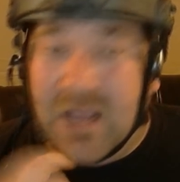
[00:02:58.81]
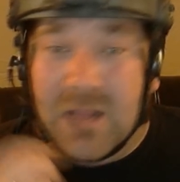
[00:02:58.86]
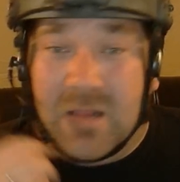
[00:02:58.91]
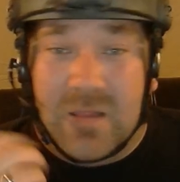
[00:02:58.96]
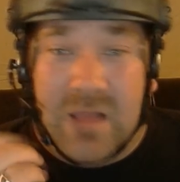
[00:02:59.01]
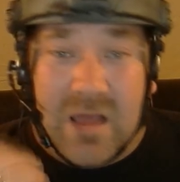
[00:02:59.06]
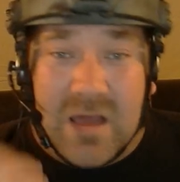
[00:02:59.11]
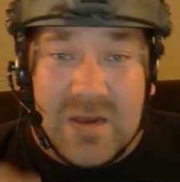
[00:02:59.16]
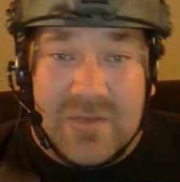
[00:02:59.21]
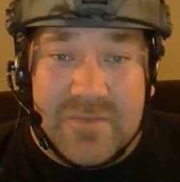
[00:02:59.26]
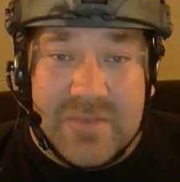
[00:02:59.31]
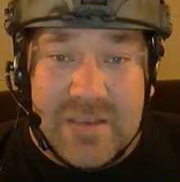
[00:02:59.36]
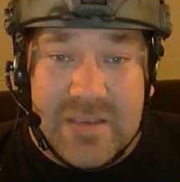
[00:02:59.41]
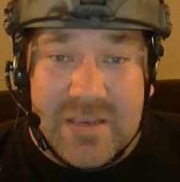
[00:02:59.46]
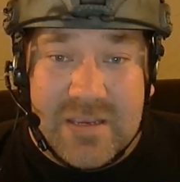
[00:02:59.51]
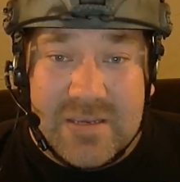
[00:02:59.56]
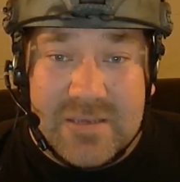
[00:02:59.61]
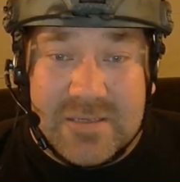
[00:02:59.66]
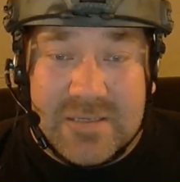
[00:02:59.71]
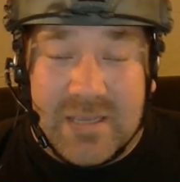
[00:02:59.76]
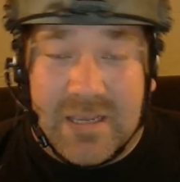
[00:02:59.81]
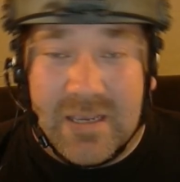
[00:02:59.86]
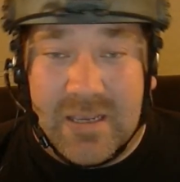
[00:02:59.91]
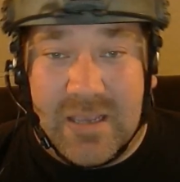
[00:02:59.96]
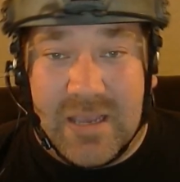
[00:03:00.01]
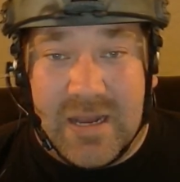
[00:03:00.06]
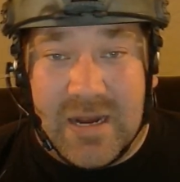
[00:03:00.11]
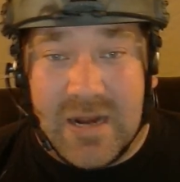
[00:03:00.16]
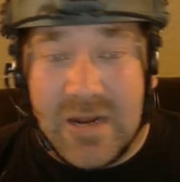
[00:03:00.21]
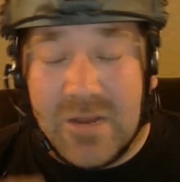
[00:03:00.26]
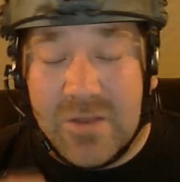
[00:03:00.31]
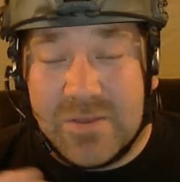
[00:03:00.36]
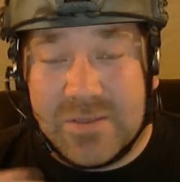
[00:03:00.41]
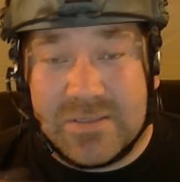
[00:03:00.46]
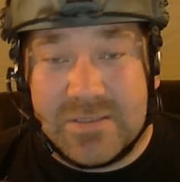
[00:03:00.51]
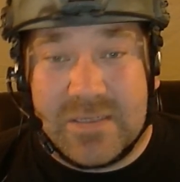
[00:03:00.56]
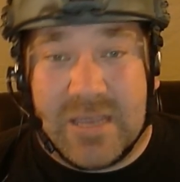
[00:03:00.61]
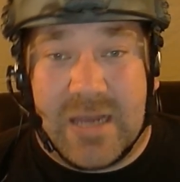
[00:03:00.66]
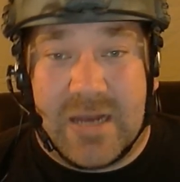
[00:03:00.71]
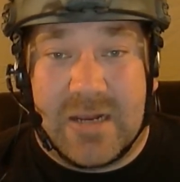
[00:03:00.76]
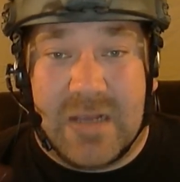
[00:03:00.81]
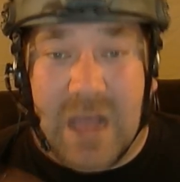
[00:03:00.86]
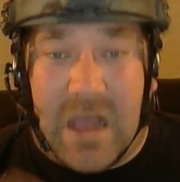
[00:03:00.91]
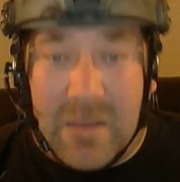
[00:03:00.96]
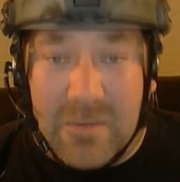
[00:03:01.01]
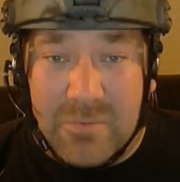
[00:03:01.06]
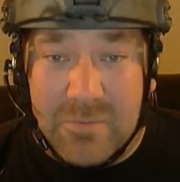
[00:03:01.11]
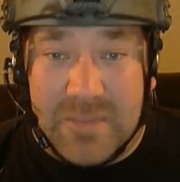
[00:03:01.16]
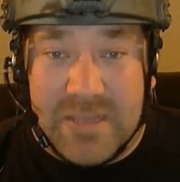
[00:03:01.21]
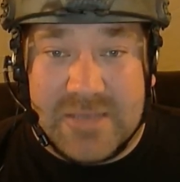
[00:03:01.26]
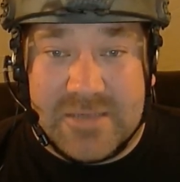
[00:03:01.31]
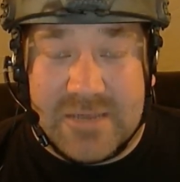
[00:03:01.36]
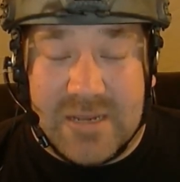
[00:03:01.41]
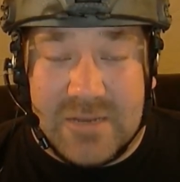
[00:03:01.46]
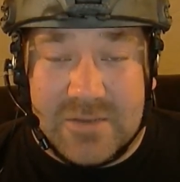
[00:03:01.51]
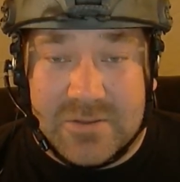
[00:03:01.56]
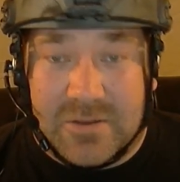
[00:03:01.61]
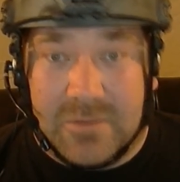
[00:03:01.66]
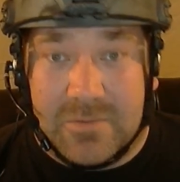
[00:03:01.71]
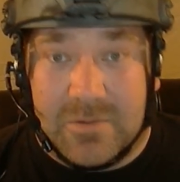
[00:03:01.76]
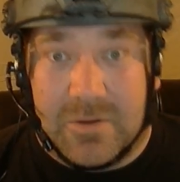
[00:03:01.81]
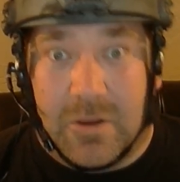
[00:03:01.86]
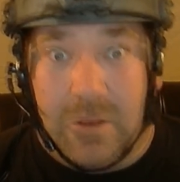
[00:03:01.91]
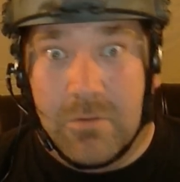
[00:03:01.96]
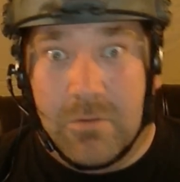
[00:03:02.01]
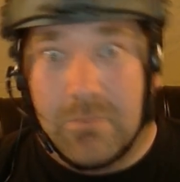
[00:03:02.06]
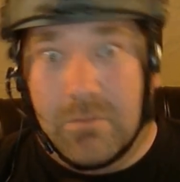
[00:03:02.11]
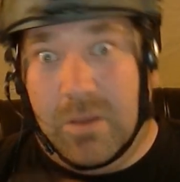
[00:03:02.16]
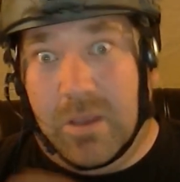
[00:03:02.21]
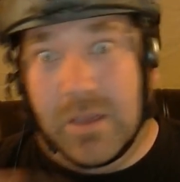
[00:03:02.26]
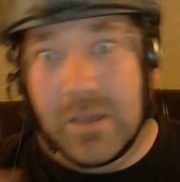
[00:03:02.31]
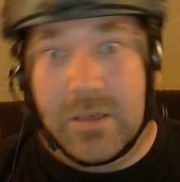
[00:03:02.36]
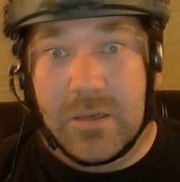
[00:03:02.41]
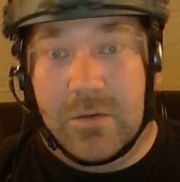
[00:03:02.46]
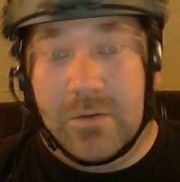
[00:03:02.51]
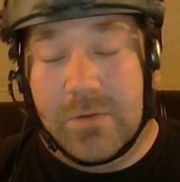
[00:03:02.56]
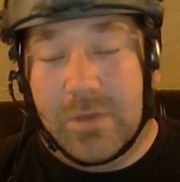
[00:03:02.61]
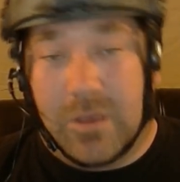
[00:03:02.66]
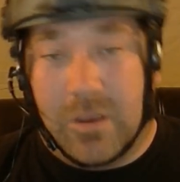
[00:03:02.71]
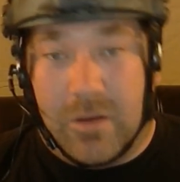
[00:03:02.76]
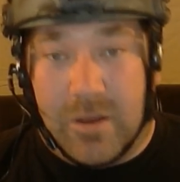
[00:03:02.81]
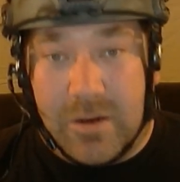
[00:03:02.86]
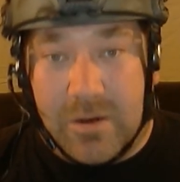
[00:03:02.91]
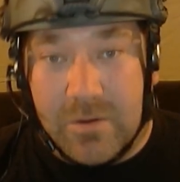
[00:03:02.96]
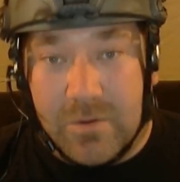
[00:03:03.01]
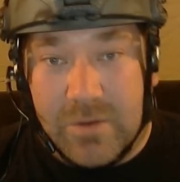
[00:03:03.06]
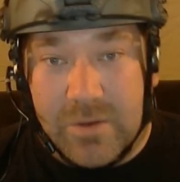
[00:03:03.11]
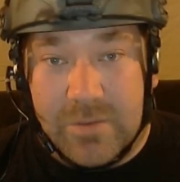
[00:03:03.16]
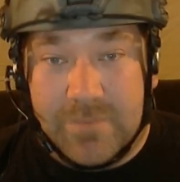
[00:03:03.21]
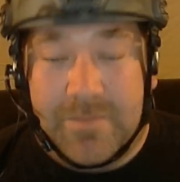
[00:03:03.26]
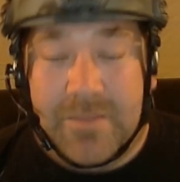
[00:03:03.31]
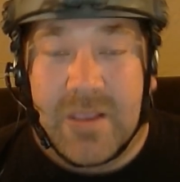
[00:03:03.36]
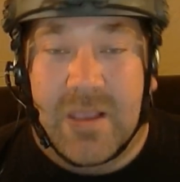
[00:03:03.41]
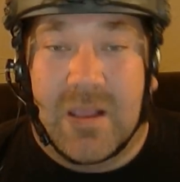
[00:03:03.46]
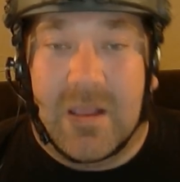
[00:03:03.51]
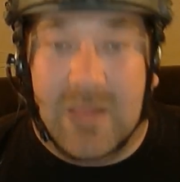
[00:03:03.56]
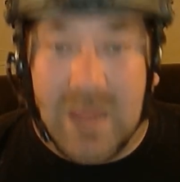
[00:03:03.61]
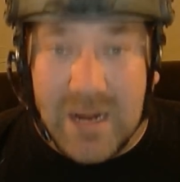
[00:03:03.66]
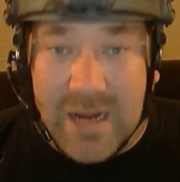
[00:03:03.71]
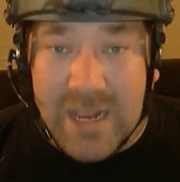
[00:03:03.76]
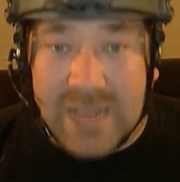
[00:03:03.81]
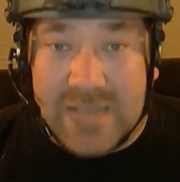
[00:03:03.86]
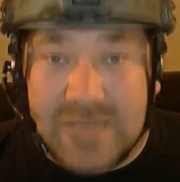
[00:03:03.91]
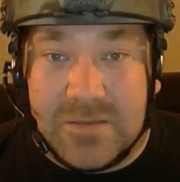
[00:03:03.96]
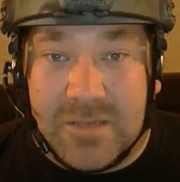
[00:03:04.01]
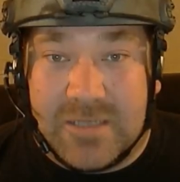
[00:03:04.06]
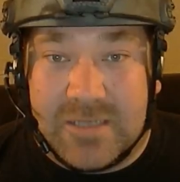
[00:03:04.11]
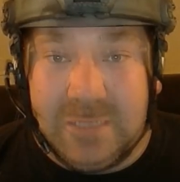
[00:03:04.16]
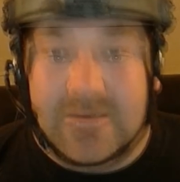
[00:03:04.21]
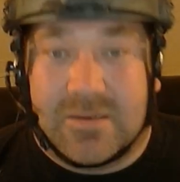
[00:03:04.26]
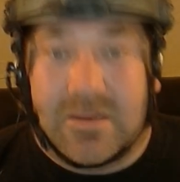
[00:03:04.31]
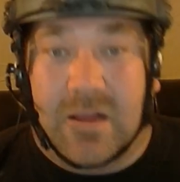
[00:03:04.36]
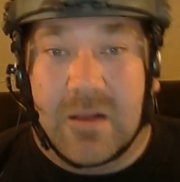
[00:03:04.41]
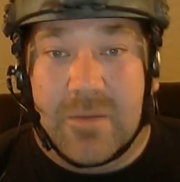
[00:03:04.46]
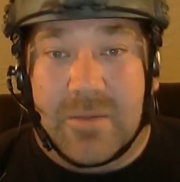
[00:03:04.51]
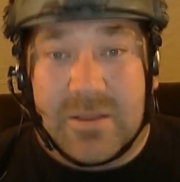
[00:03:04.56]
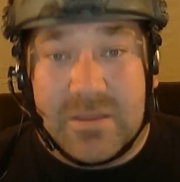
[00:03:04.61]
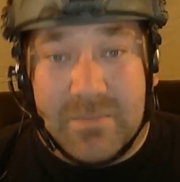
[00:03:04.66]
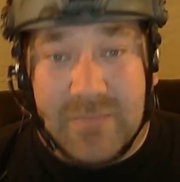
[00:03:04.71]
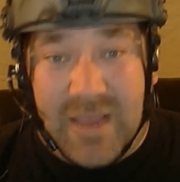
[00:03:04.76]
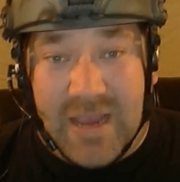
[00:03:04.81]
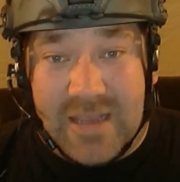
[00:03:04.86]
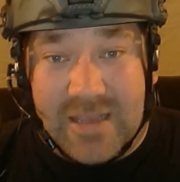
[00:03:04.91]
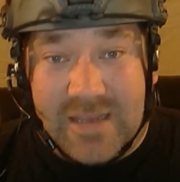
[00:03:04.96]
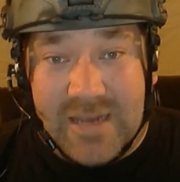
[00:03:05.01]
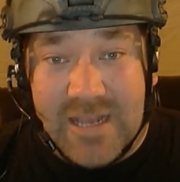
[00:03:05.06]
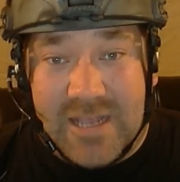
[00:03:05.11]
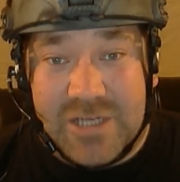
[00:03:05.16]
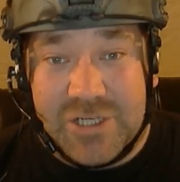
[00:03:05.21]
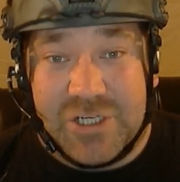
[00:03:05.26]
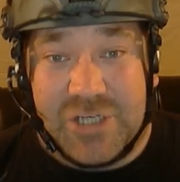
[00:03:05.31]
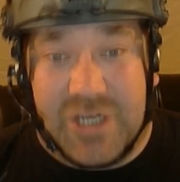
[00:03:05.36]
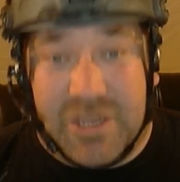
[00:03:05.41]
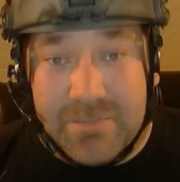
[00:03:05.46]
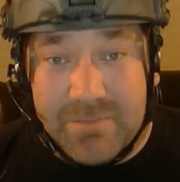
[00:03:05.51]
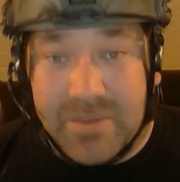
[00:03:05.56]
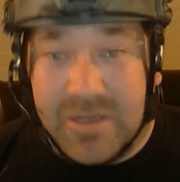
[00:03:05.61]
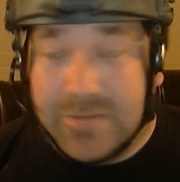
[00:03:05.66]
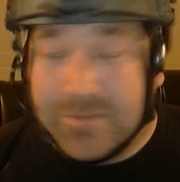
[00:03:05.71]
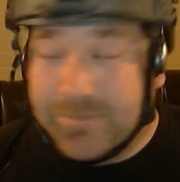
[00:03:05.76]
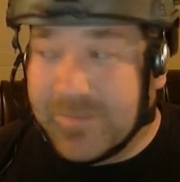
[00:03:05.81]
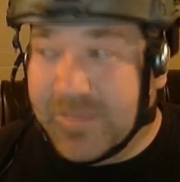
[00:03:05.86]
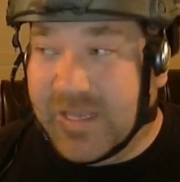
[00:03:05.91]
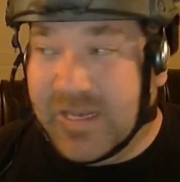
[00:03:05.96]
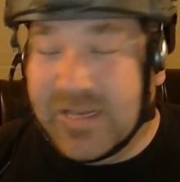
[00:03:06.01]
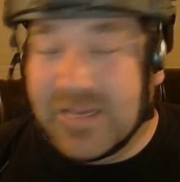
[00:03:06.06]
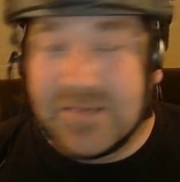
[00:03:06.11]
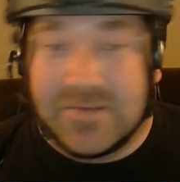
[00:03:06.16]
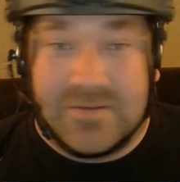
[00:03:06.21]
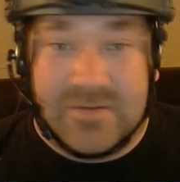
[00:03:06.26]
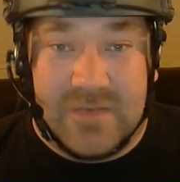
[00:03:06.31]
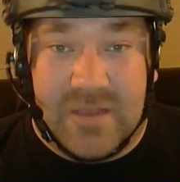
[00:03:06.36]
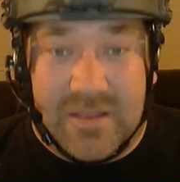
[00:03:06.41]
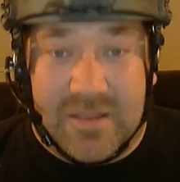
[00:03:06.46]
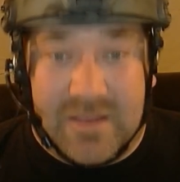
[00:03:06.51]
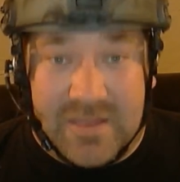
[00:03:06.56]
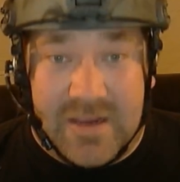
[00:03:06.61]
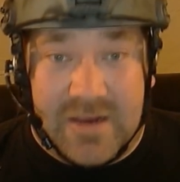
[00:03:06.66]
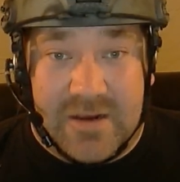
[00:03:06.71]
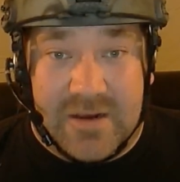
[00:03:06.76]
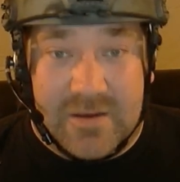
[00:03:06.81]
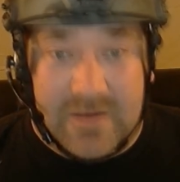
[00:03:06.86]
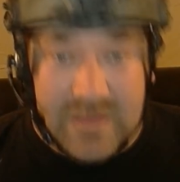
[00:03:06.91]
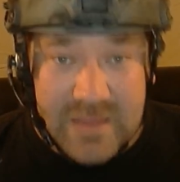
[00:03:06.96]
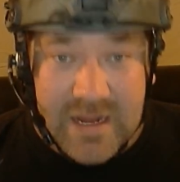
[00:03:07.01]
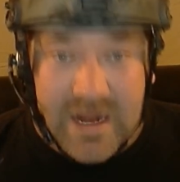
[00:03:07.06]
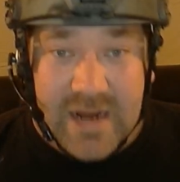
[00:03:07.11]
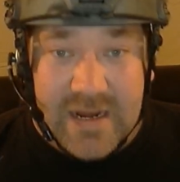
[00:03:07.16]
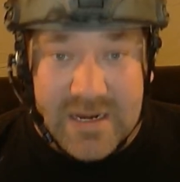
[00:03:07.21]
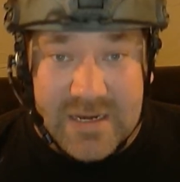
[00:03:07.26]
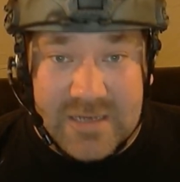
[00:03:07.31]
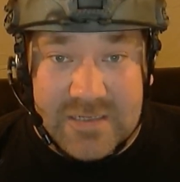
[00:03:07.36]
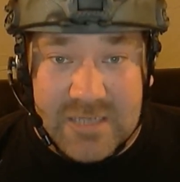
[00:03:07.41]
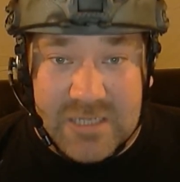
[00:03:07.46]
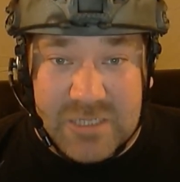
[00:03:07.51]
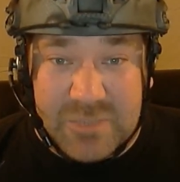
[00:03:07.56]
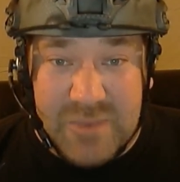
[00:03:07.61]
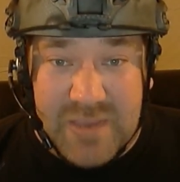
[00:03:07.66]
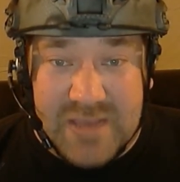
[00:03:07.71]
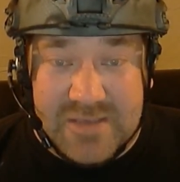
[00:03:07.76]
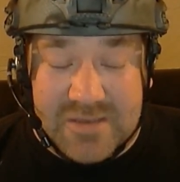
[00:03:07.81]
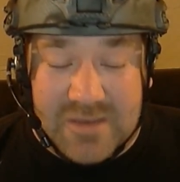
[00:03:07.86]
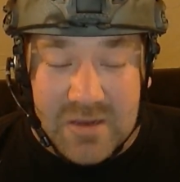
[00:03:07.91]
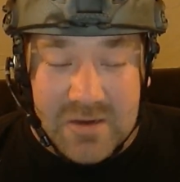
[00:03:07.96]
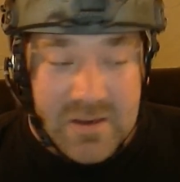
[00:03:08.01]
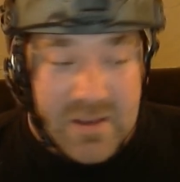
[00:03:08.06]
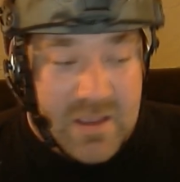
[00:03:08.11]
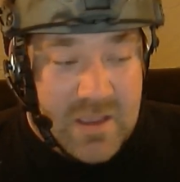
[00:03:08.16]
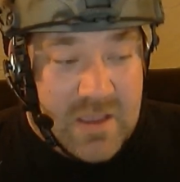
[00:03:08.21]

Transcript: A lot of these, and I know this is kind of commonplace now, so I'm going back. Here we go. I know a lot of don't like to talk about the back in the day shit, but it is a thing that I need to touch base on.